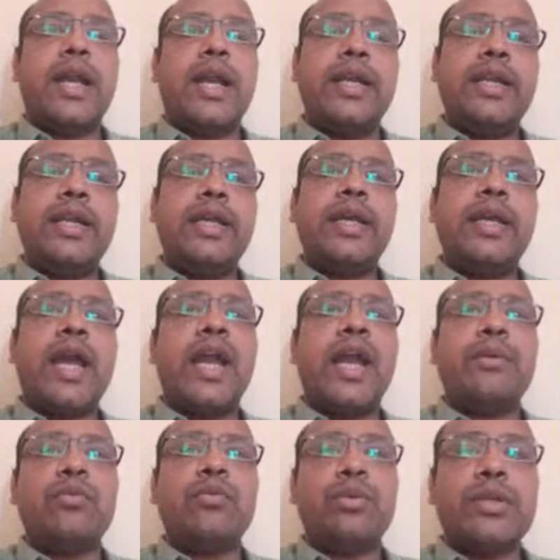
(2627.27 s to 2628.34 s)
handling
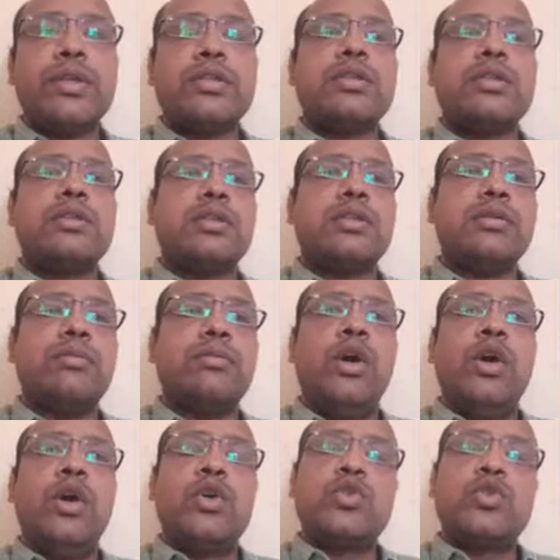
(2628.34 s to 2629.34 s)
and movement system.